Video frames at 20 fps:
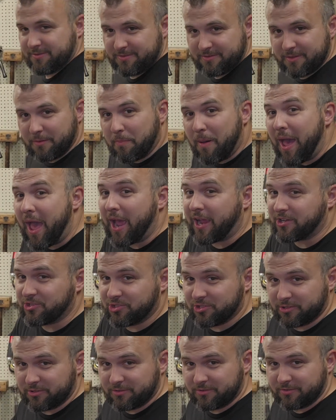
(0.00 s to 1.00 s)
the
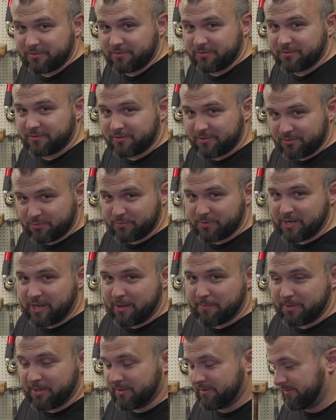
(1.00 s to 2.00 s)
packaging is what
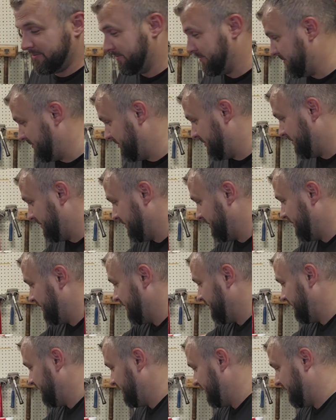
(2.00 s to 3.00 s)
got me.
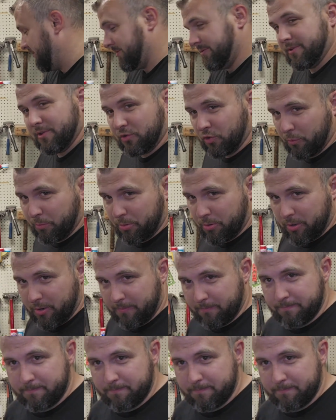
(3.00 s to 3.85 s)
Let's open her up.